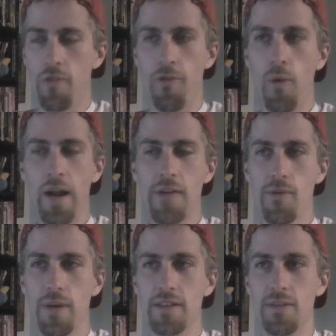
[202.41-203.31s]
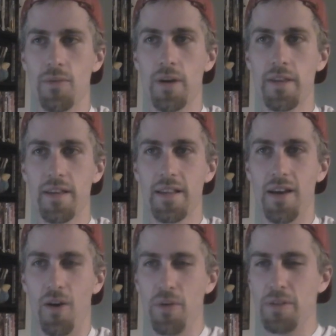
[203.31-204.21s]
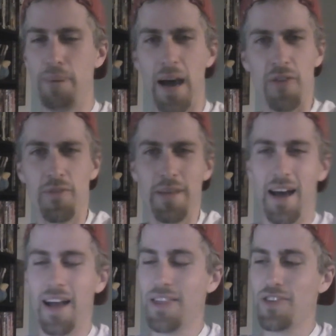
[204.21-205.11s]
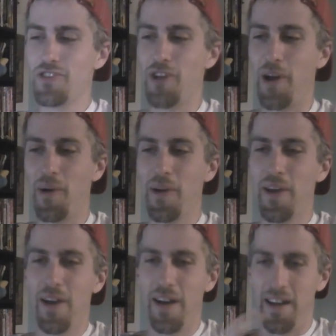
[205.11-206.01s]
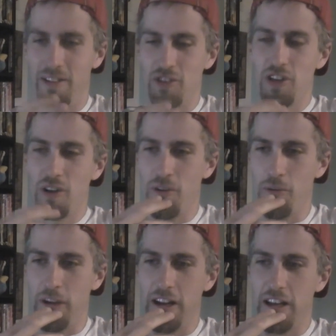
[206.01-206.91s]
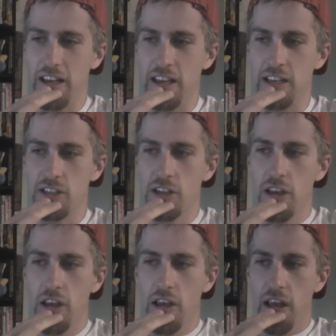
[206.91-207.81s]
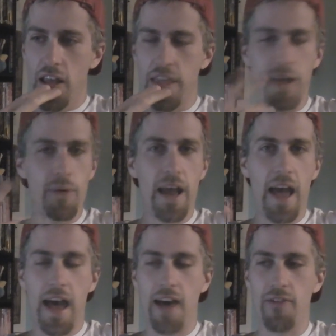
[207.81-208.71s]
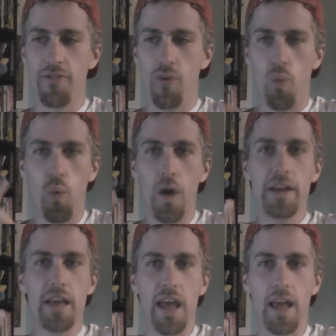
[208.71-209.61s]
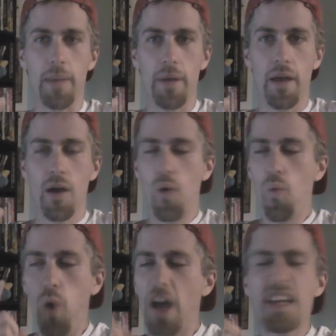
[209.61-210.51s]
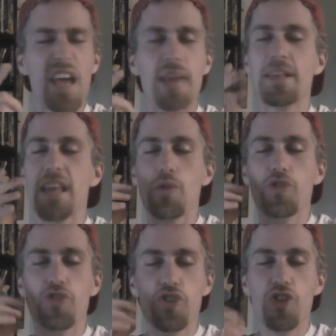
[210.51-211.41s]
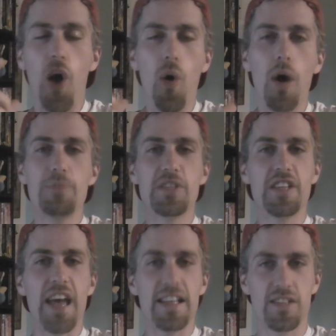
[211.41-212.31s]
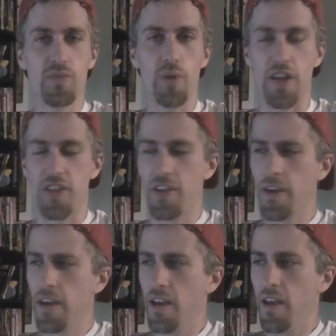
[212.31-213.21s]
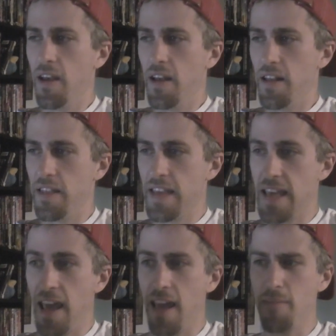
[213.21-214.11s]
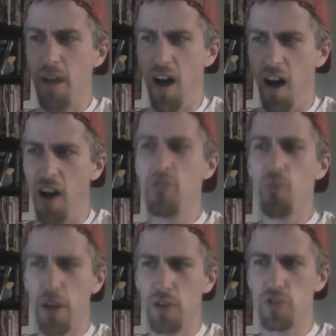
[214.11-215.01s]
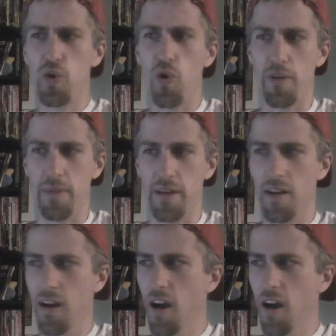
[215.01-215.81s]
for whatever reason, one thing that always bothered me on this show, Arena, is they would have one game that they were so obsessed with. The game Unreal Tournament.